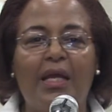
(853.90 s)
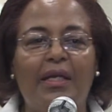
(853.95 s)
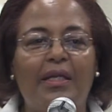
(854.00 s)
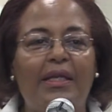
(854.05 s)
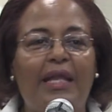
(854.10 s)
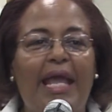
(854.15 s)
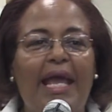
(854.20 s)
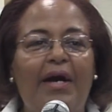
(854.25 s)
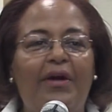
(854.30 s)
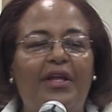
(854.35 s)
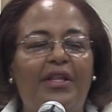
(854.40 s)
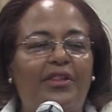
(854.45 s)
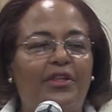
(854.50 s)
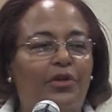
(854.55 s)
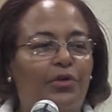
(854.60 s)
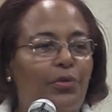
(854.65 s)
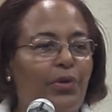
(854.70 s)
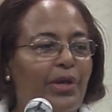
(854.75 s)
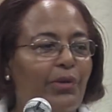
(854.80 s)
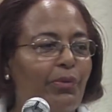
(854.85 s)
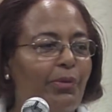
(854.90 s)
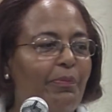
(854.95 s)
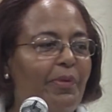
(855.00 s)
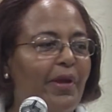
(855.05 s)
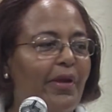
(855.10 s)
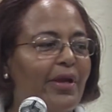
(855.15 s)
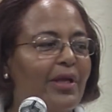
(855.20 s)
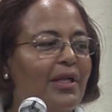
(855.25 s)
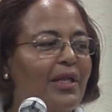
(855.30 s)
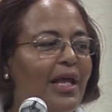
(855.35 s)
Now, in the credit
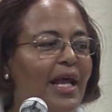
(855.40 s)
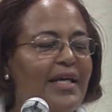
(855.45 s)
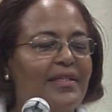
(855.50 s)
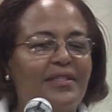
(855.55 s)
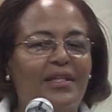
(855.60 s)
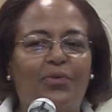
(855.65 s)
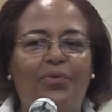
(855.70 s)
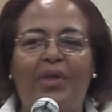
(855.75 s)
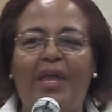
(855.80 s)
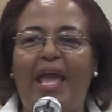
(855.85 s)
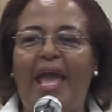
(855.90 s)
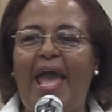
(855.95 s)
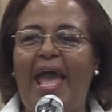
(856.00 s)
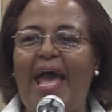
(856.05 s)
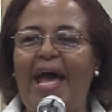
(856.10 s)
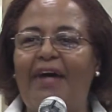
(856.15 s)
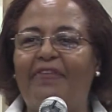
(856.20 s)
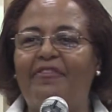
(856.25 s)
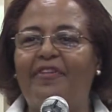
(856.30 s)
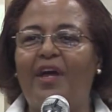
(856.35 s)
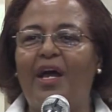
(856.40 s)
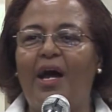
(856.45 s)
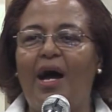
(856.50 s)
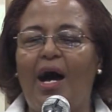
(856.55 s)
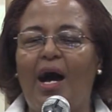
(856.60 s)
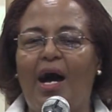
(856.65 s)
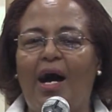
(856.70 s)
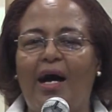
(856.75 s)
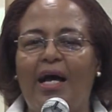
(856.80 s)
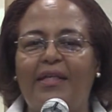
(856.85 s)
repair class that we have
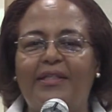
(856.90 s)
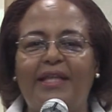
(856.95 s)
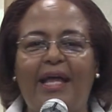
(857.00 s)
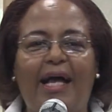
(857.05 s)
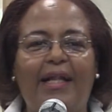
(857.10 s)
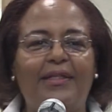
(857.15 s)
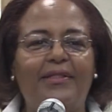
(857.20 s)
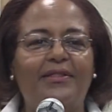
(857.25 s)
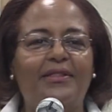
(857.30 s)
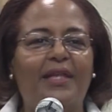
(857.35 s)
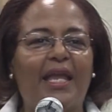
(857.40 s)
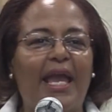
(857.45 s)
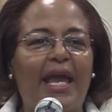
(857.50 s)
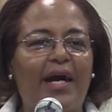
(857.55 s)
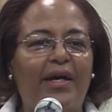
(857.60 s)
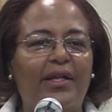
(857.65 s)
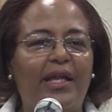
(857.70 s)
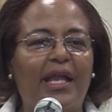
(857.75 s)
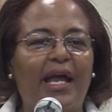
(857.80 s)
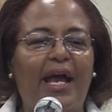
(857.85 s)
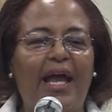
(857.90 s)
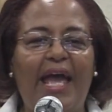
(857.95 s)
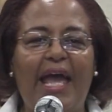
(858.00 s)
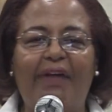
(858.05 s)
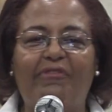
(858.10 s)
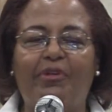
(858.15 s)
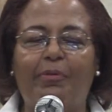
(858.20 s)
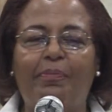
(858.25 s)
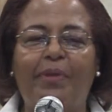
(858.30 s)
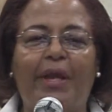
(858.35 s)
at Dallas County, I
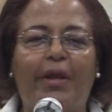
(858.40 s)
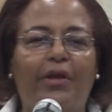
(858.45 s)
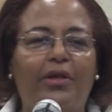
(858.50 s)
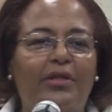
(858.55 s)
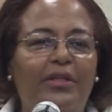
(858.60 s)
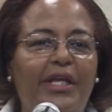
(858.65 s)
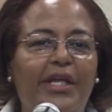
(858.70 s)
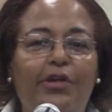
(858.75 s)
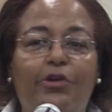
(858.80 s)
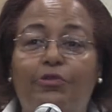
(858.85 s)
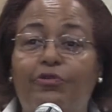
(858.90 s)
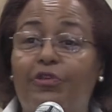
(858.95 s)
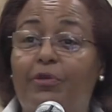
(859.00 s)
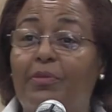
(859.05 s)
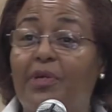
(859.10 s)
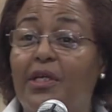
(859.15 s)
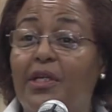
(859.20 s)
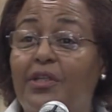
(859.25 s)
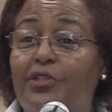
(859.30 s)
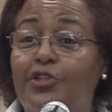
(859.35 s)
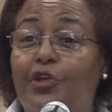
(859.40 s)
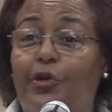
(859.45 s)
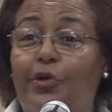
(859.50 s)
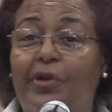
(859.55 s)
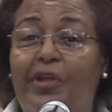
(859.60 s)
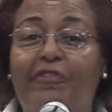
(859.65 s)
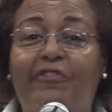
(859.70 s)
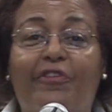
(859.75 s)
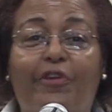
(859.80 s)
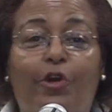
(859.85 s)
have a paralegal from an
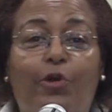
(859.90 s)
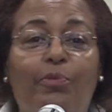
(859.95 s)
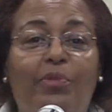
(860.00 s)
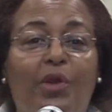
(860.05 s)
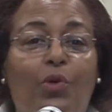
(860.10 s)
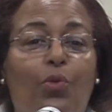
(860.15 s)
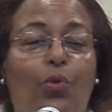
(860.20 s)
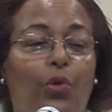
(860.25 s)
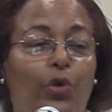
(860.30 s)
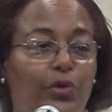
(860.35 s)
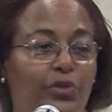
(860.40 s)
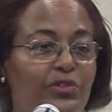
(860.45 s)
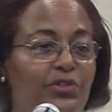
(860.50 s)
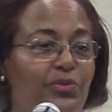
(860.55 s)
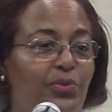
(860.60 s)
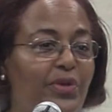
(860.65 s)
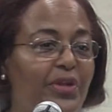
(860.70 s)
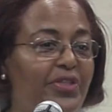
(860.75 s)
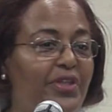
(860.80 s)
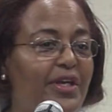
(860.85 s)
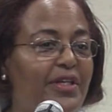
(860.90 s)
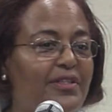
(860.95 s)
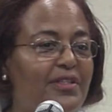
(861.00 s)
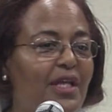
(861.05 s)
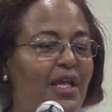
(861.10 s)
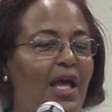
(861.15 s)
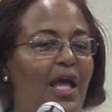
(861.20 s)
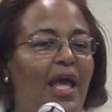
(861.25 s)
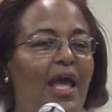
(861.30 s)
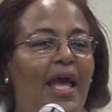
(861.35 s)
attorney firm that works with us
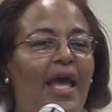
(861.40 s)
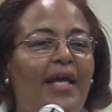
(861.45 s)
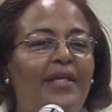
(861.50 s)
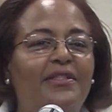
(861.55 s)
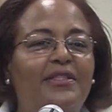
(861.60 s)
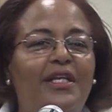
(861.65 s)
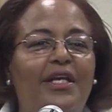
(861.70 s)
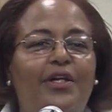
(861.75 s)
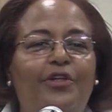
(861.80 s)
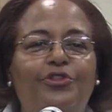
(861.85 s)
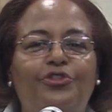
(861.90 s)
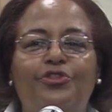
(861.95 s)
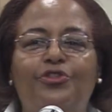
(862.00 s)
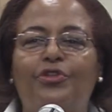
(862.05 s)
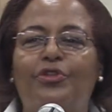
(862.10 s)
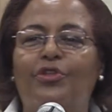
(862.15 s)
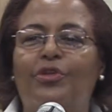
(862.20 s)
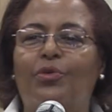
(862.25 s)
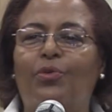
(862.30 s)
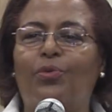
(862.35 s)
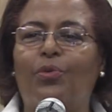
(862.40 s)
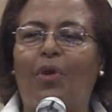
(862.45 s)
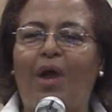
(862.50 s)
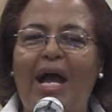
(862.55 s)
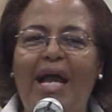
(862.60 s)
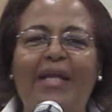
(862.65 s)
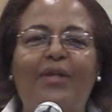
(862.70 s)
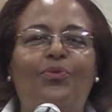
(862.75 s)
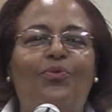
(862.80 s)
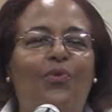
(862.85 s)
and tells you the
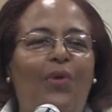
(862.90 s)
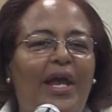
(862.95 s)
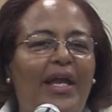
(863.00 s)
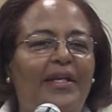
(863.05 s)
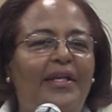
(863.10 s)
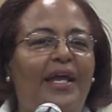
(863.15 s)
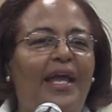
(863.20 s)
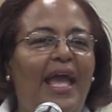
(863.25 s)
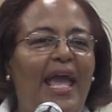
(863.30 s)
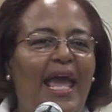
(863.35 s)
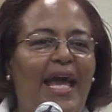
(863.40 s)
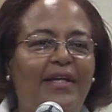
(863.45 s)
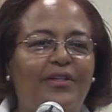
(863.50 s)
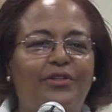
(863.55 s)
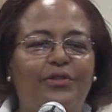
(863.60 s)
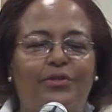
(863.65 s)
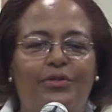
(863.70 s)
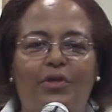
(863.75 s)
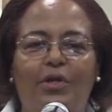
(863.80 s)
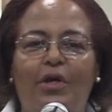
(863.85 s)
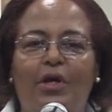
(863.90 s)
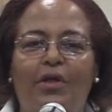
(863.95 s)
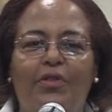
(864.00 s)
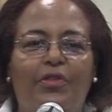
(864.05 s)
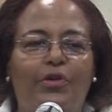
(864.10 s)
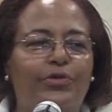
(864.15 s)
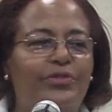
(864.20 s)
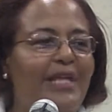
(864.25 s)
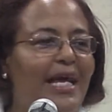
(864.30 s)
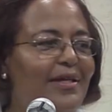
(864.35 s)
right way to handle
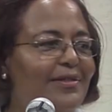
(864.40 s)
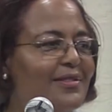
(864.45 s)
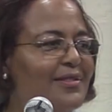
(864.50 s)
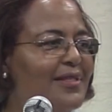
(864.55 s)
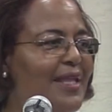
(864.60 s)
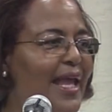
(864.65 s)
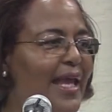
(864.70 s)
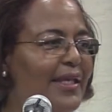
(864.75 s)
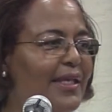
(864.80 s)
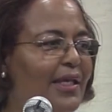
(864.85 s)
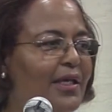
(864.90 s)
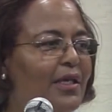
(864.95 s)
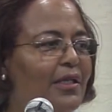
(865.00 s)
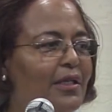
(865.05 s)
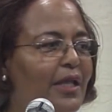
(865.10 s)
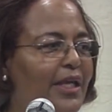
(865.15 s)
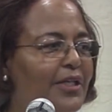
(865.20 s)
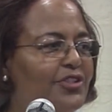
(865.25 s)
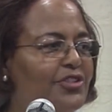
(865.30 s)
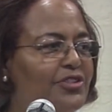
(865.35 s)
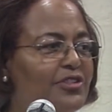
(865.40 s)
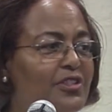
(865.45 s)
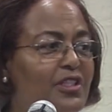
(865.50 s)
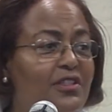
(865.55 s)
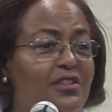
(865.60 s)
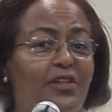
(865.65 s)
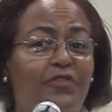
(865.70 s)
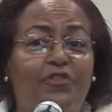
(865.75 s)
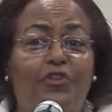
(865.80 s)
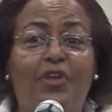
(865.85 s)
those outstanding collections.
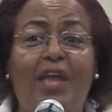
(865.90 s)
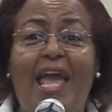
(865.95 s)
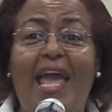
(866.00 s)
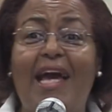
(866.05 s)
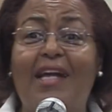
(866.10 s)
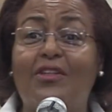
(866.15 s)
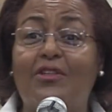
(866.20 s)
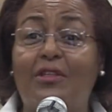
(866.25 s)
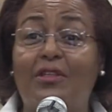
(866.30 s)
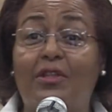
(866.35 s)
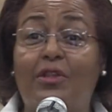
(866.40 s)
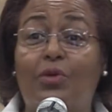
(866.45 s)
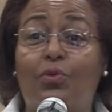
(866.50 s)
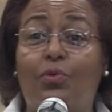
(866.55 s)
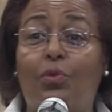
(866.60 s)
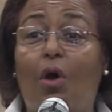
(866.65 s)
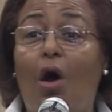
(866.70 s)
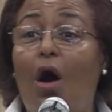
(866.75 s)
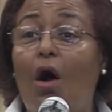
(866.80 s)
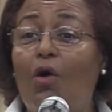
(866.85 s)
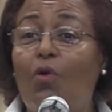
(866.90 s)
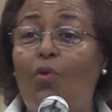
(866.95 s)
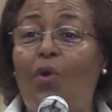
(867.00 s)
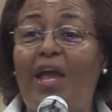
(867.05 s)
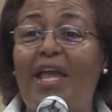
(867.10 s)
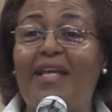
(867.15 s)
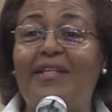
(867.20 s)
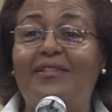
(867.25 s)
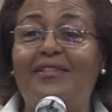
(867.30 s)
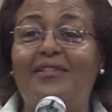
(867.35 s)
Because if you handle it the wrong
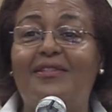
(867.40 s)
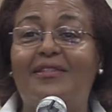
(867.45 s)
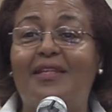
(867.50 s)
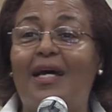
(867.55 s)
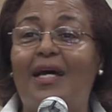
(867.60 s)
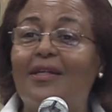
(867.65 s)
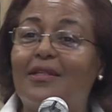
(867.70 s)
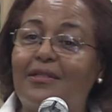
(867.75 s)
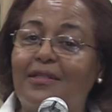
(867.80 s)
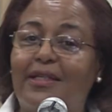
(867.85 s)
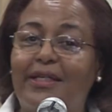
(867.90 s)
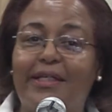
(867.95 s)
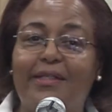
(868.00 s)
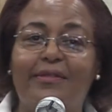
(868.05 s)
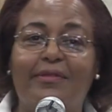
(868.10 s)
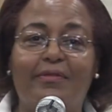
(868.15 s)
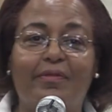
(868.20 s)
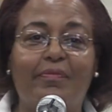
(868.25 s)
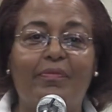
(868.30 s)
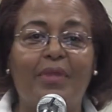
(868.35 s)
way in settling